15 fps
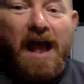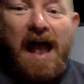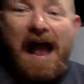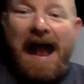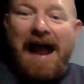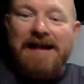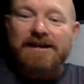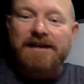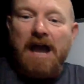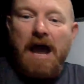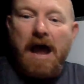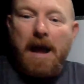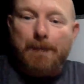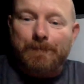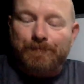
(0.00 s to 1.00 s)
And
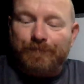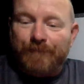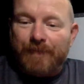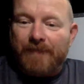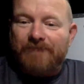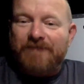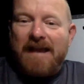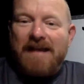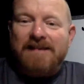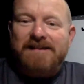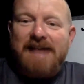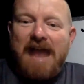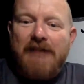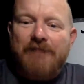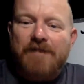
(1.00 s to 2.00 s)
thanks
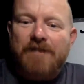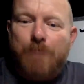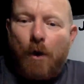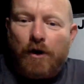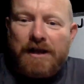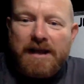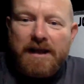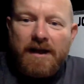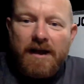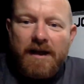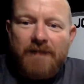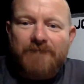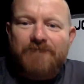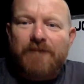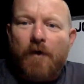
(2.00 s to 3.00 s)
to everybody
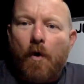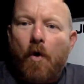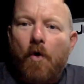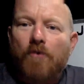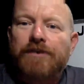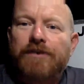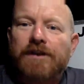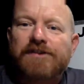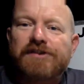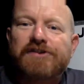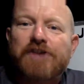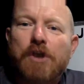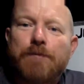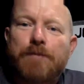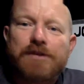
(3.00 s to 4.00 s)
for the
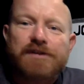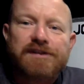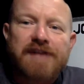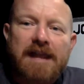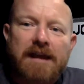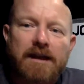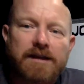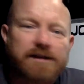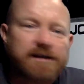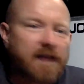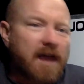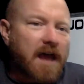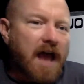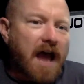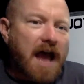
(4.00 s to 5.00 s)
super stickers
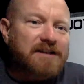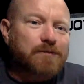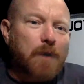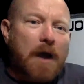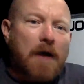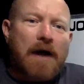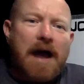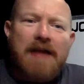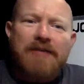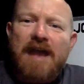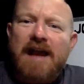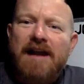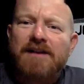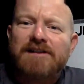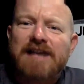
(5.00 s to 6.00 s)
as well and
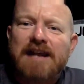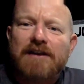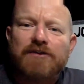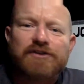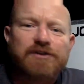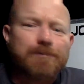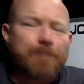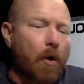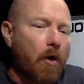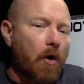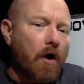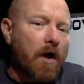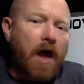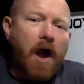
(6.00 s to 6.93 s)
their continued support.